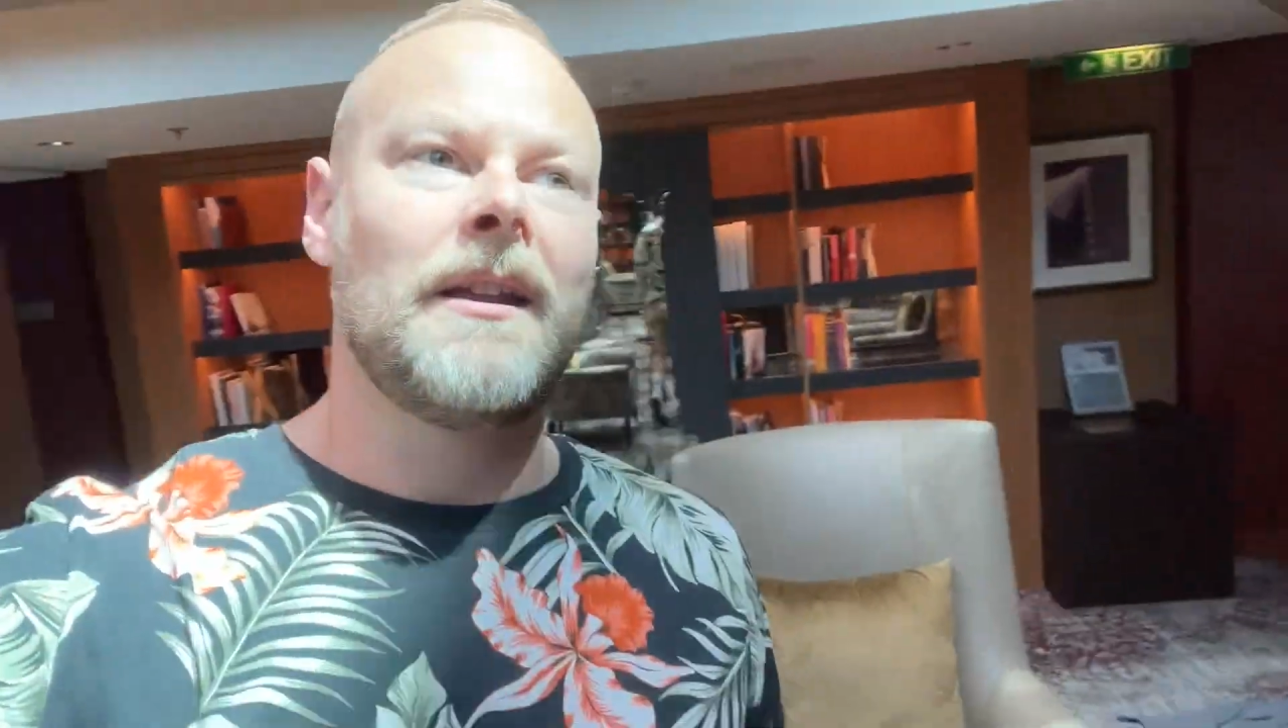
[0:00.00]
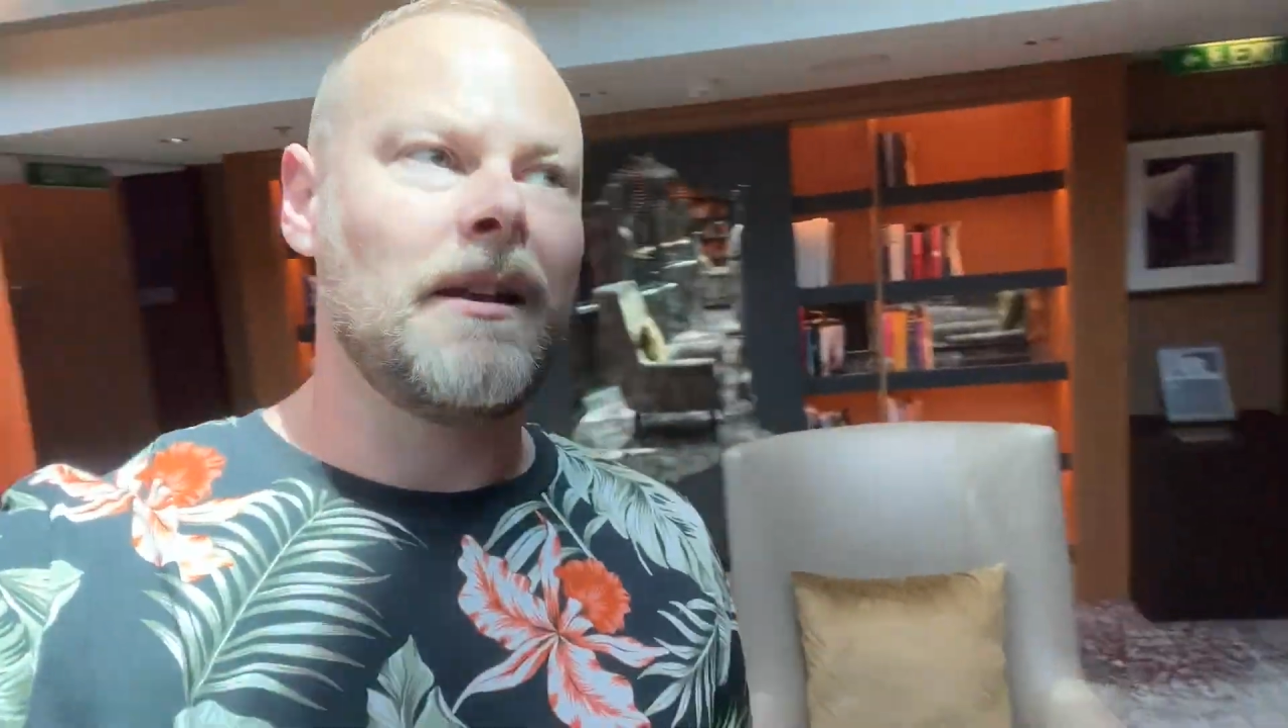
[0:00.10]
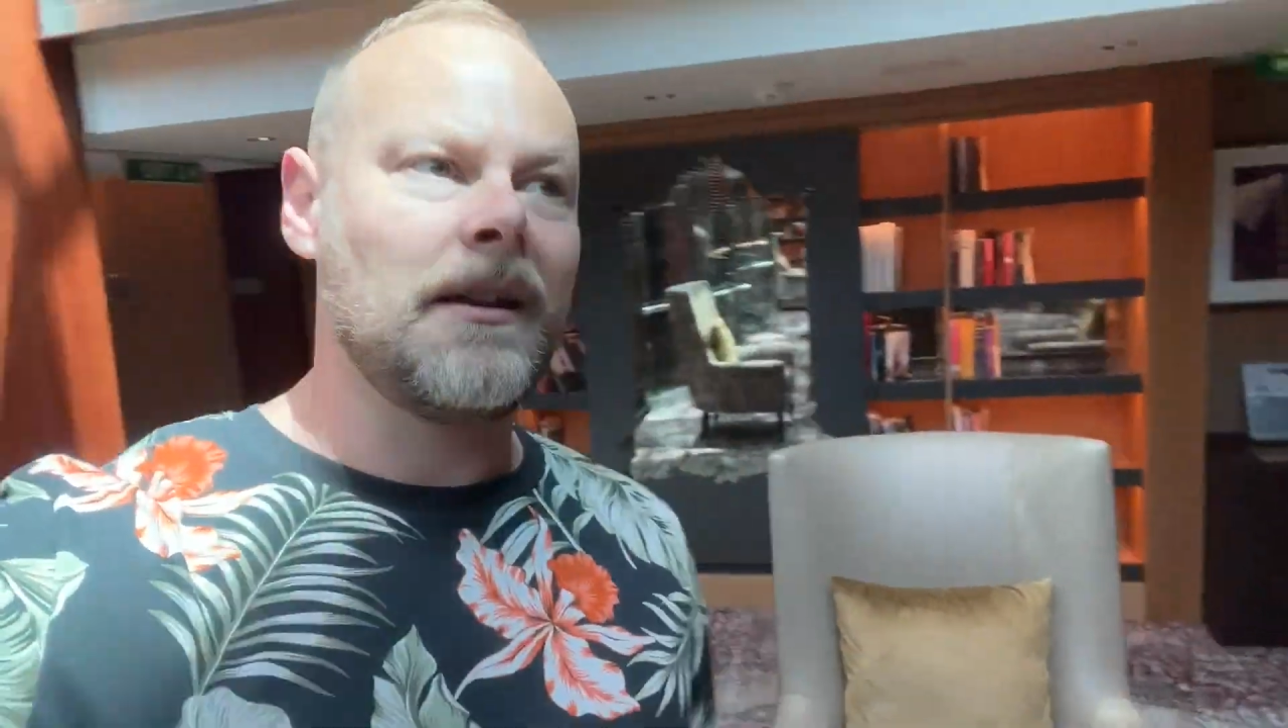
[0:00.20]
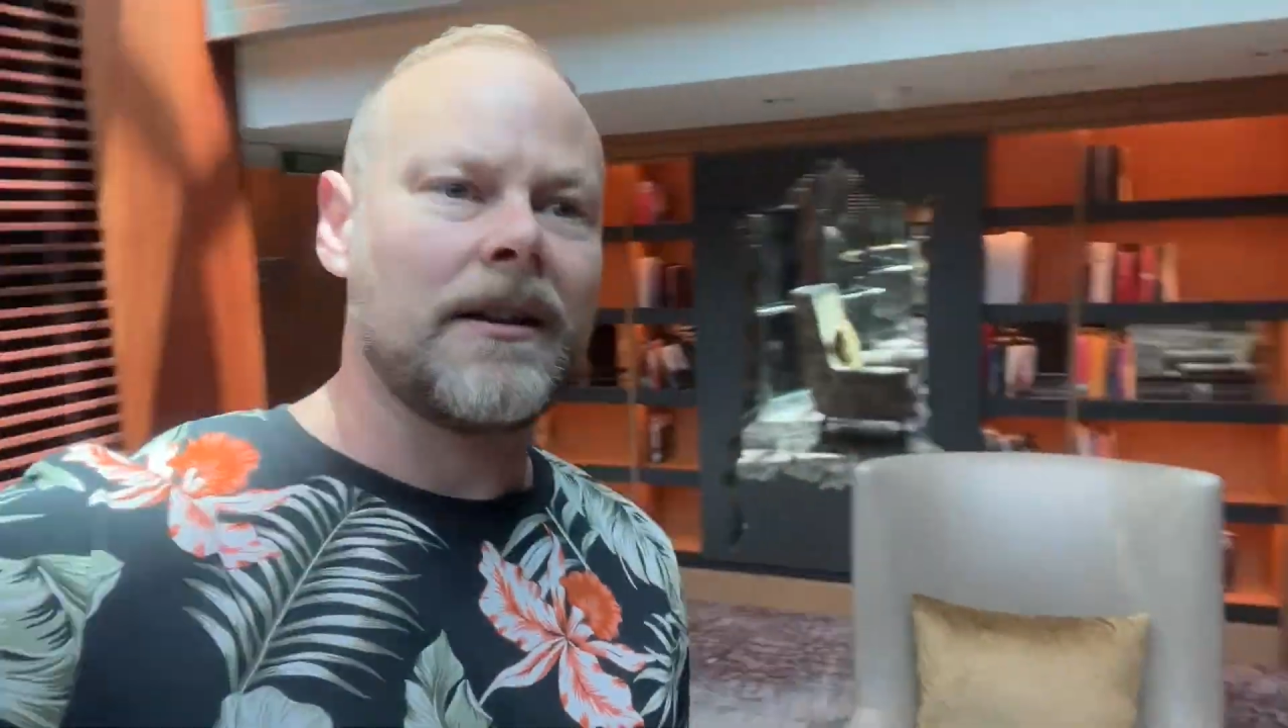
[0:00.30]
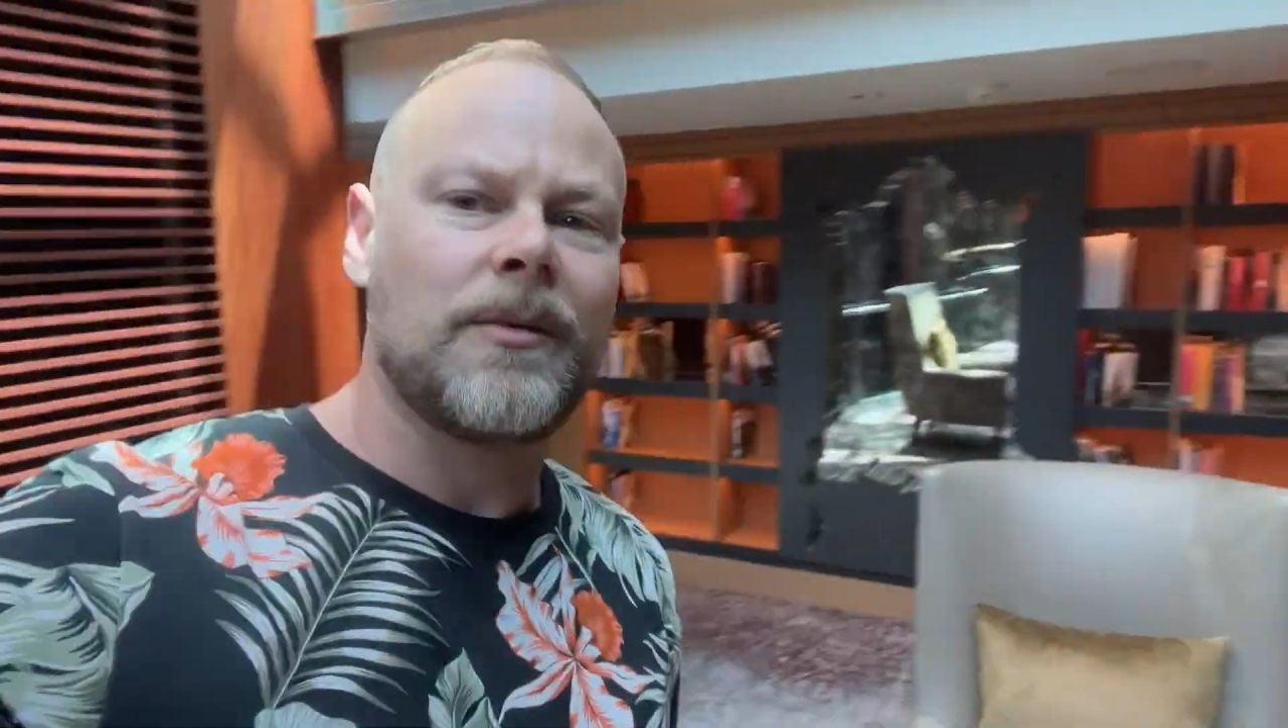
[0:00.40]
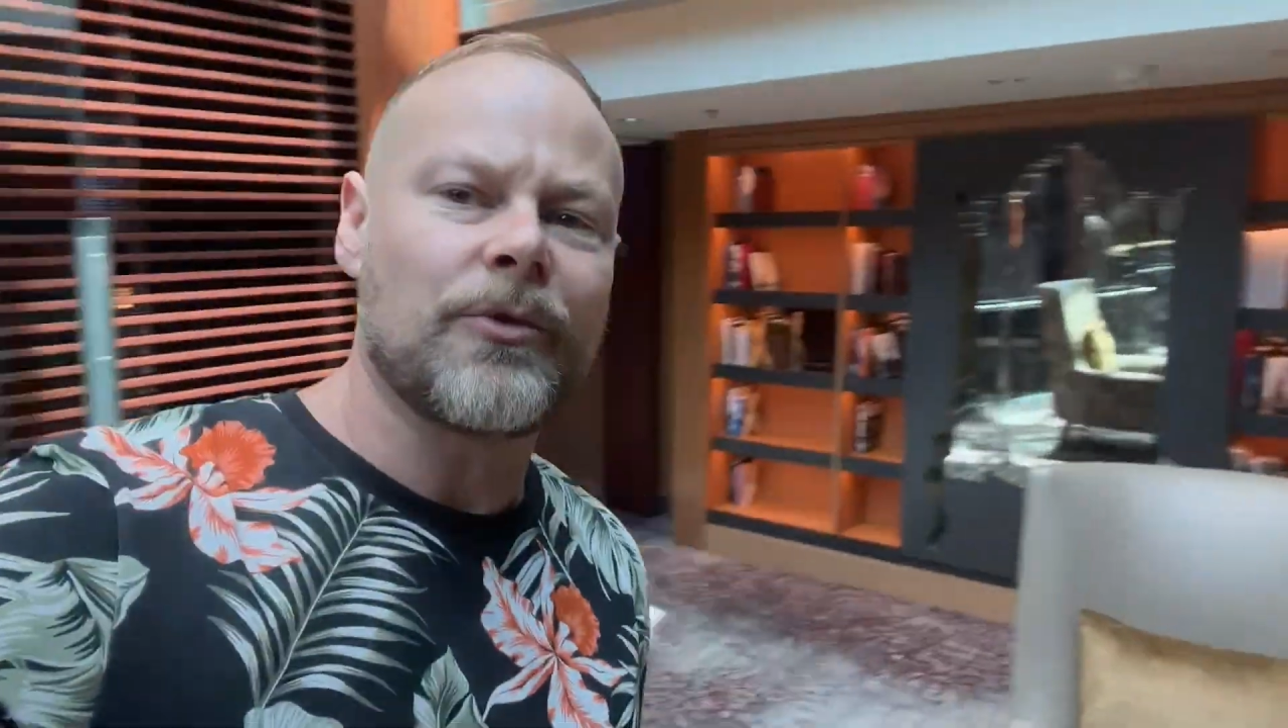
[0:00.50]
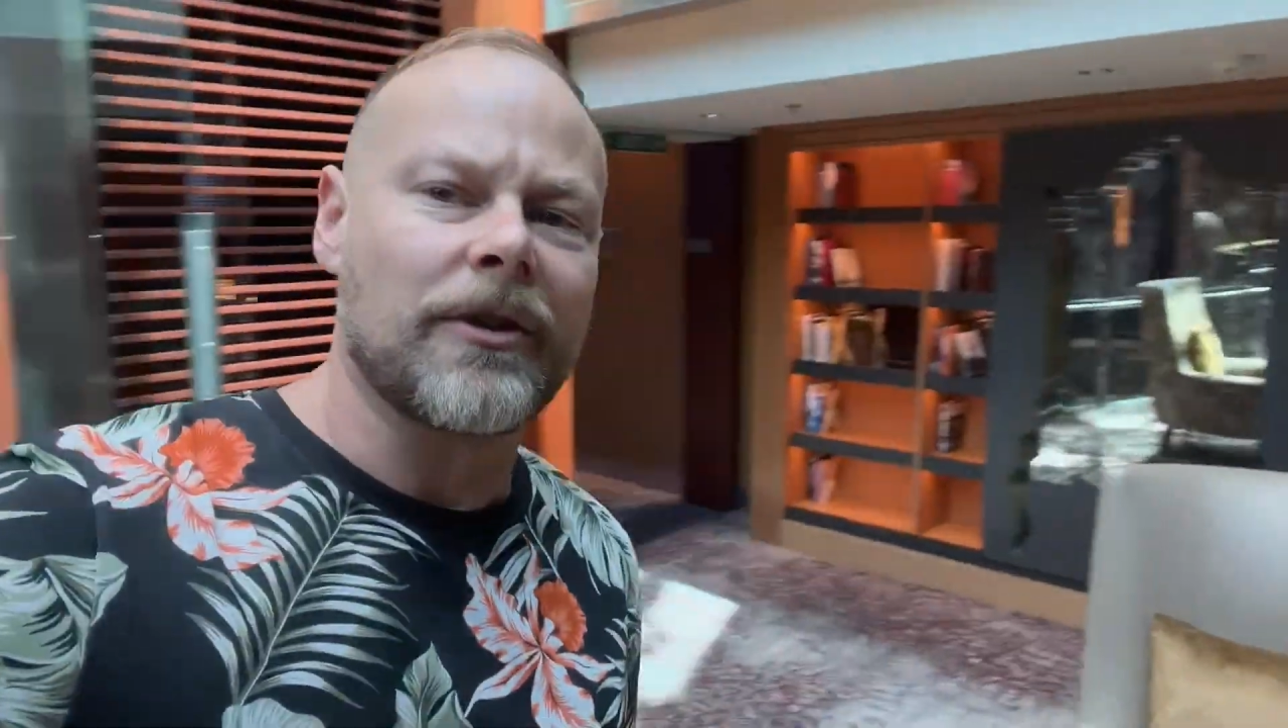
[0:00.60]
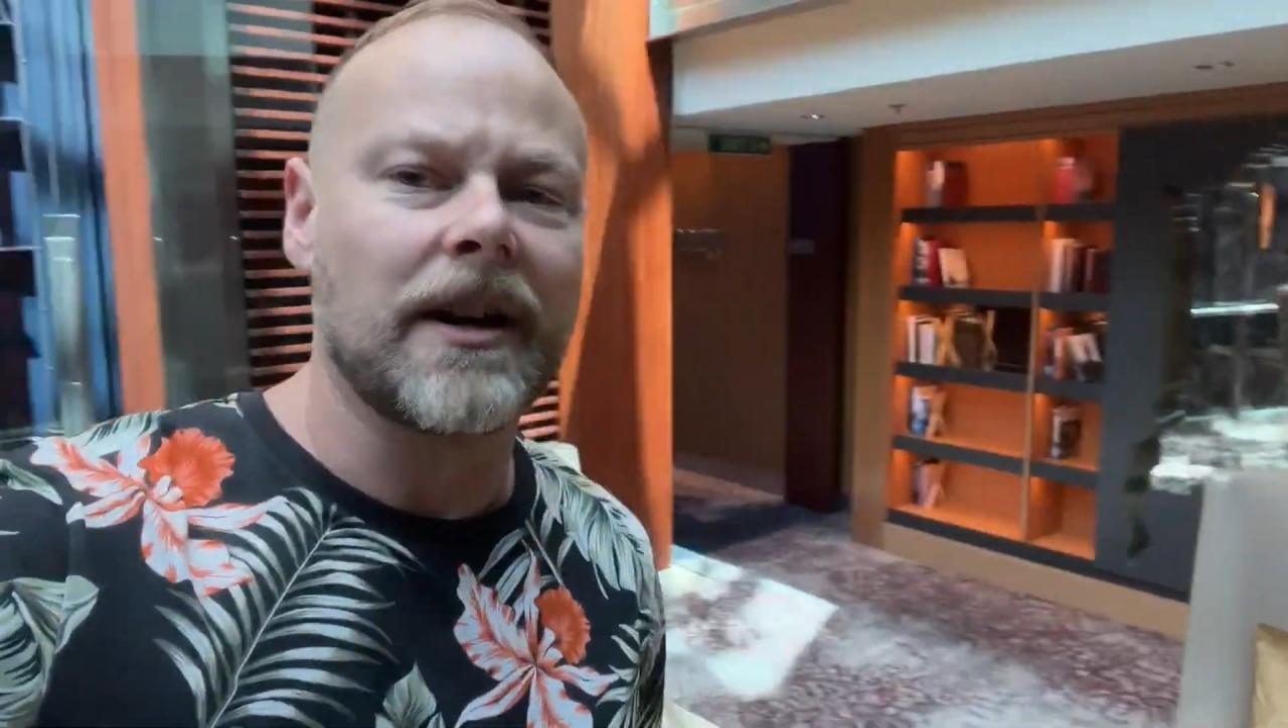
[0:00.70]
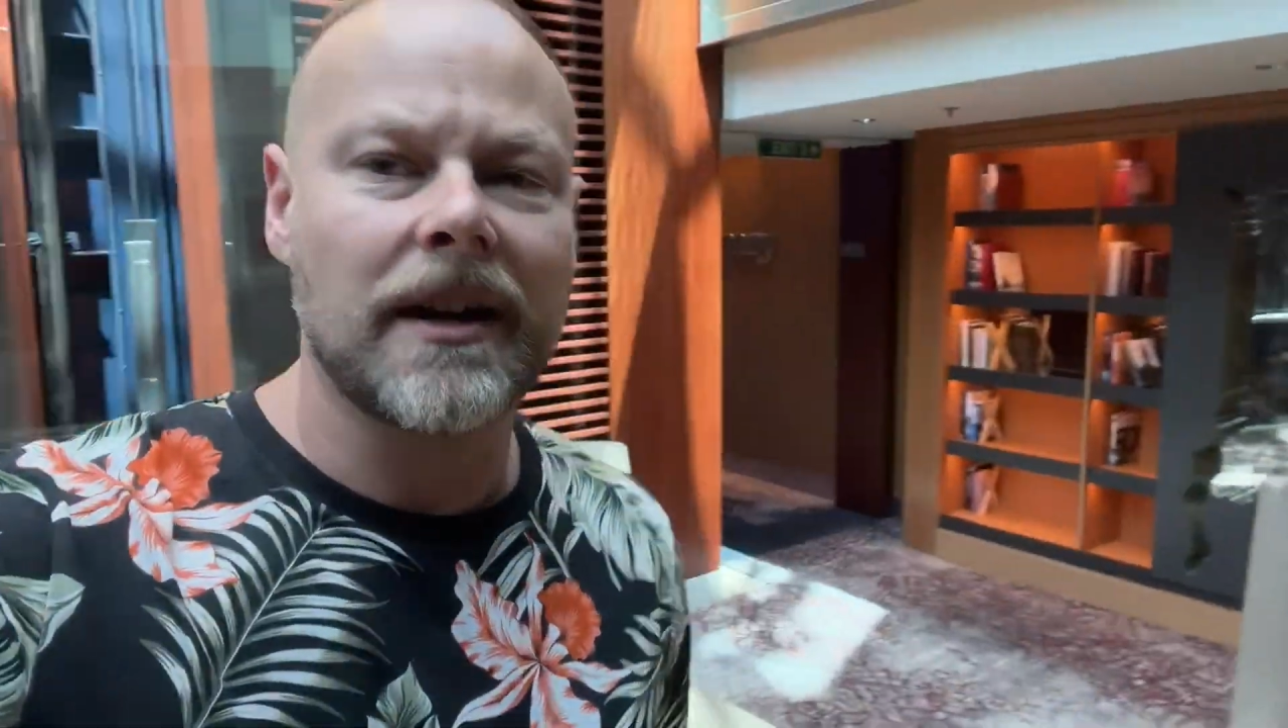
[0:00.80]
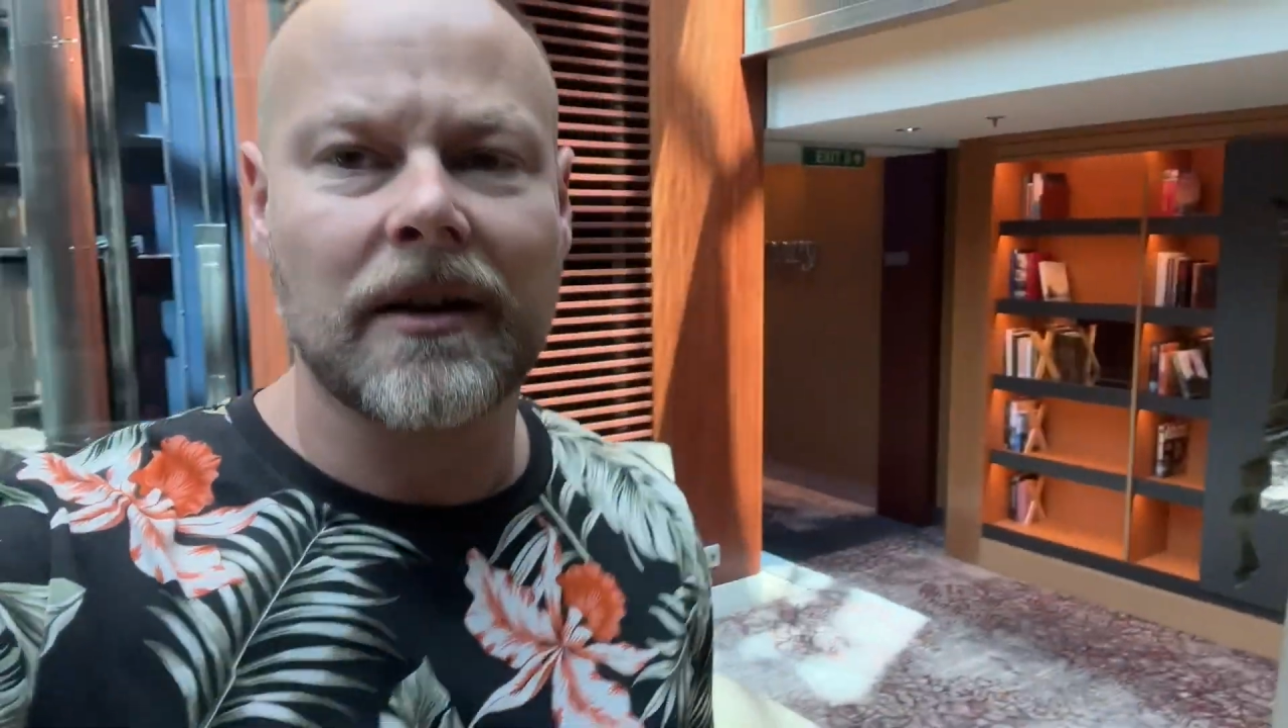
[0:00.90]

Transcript: library,